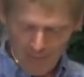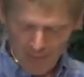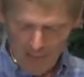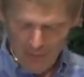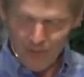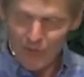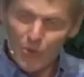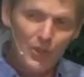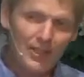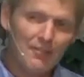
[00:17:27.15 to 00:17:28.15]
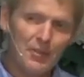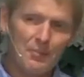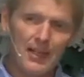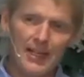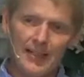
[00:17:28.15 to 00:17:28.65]
by the renewing of your
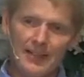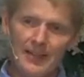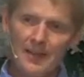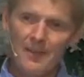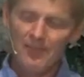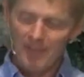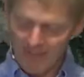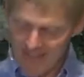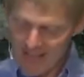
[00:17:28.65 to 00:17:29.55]
mind. And then you'll